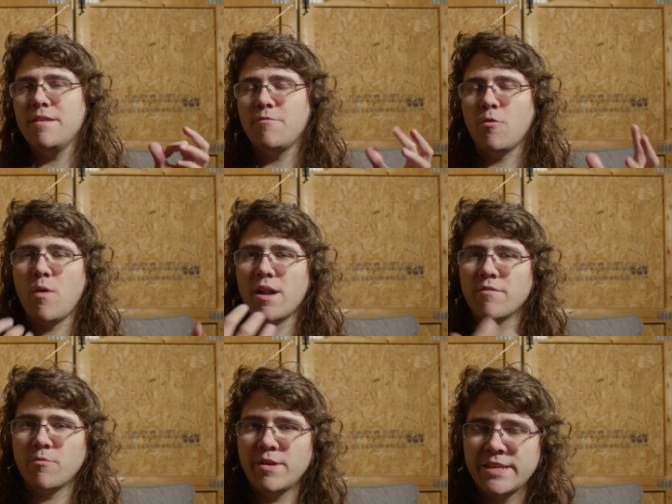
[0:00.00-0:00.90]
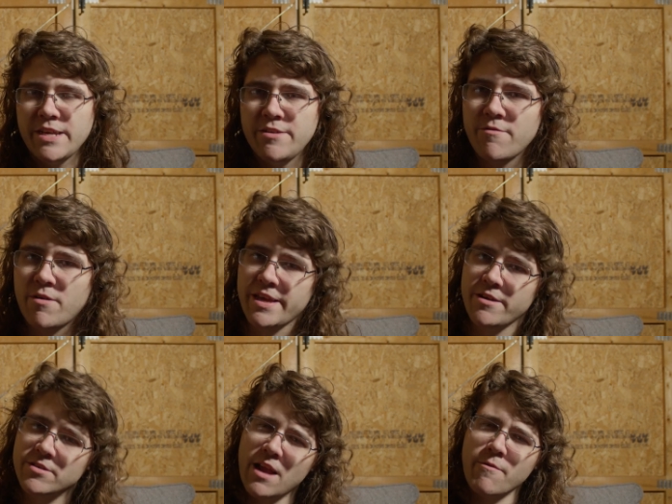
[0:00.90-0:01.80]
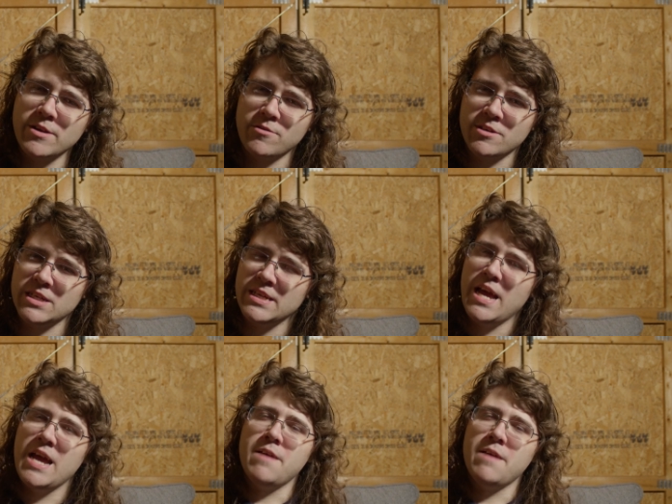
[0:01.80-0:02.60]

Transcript: for whatever the reason you didn't want to use a lot of resources